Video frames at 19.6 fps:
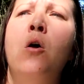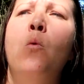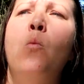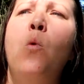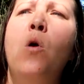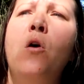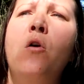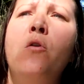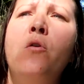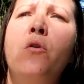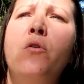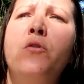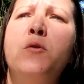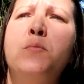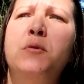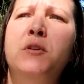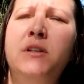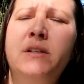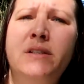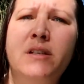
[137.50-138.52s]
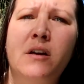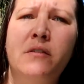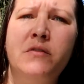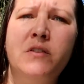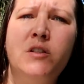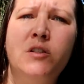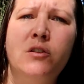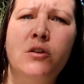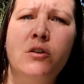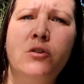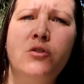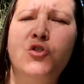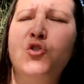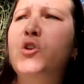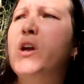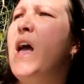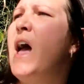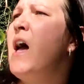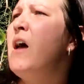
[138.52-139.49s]
Well, the police officer
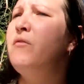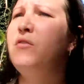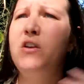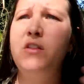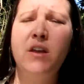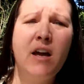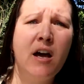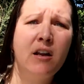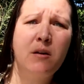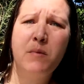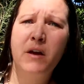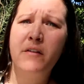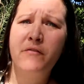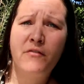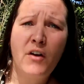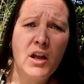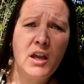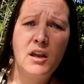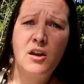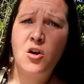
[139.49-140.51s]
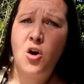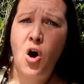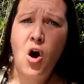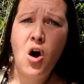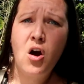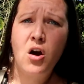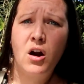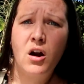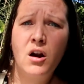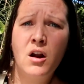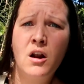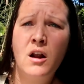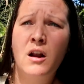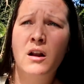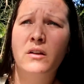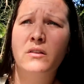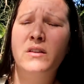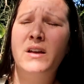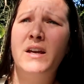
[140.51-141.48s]
took everything out of my fucking car.
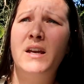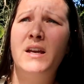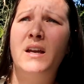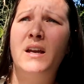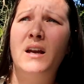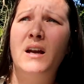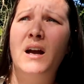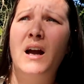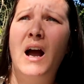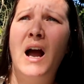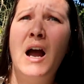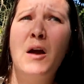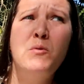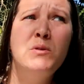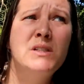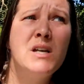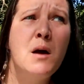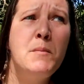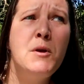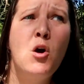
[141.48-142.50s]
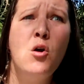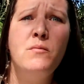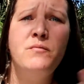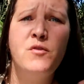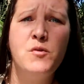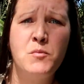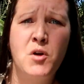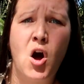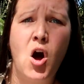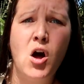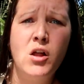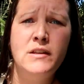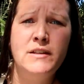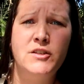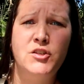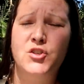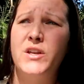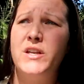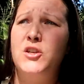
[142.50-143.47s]
Like, I was coming home from
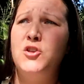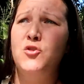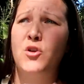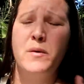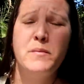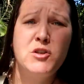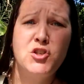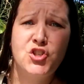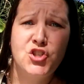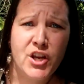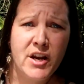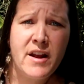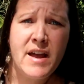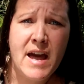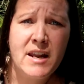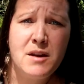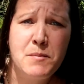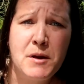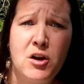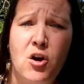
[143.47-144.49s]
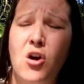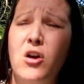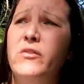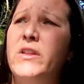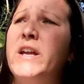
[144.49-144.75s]
college. Like, you know how much shit I had in my car?